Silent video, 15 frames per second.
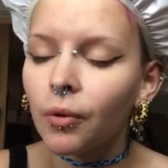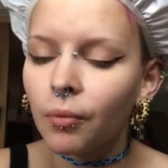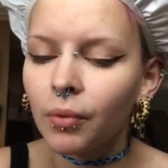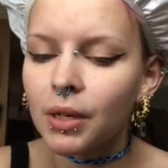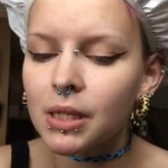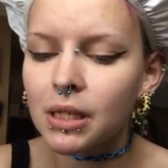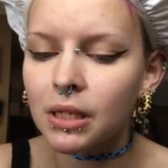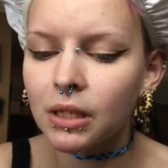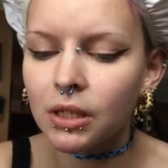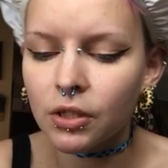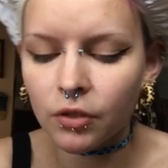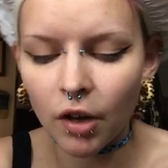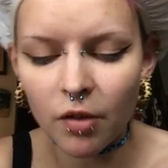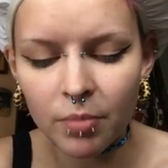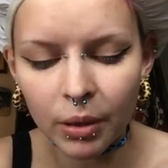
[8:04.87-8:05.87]
recently,
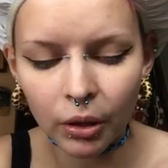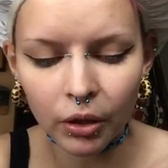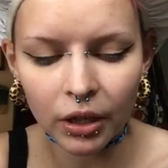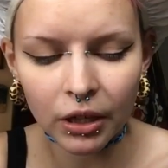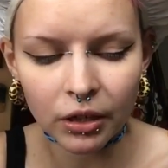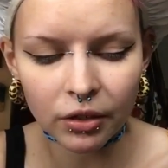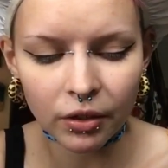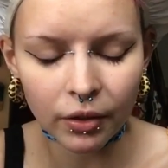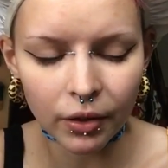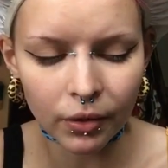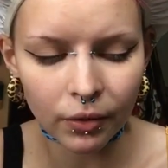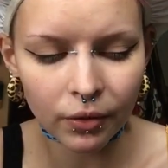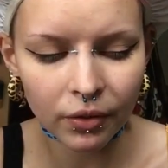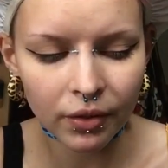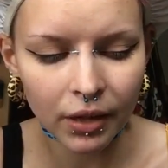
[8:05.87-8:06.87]
so I've been looking into
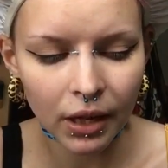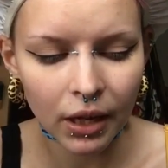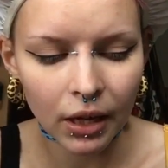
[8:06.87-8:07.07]
those.